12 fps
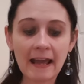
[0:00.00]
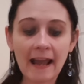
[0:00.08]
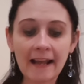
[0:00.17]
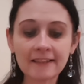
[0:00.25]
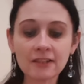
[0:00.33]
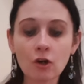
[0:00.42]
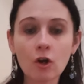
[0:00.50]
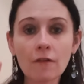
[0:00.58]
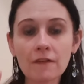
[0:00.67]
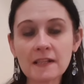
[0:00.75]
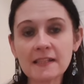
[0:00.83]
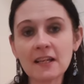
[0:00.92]
It's
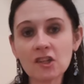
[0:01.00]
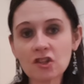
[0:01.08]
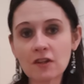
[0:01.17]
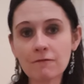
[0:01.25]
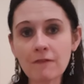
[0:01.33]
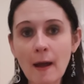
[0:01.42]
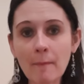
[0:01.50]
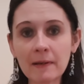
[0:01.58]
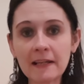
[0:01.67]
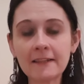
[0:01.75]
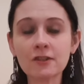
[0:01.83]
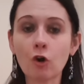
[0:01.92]
they teach the
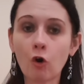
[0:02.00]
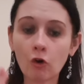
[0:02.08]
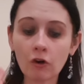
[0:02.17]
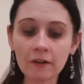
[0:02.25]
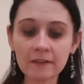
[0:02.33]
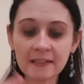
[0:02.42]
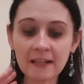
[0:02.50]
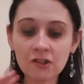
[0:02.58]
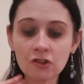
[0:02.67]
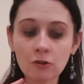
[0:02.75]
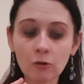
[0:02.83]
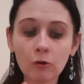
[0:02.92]
feminines
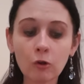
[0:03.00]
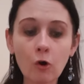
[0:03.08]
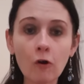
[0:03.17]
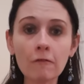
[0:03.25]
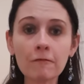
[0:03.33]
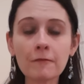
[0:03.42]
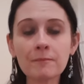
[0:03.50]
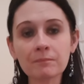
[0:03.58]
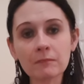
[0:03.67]
unconditional love,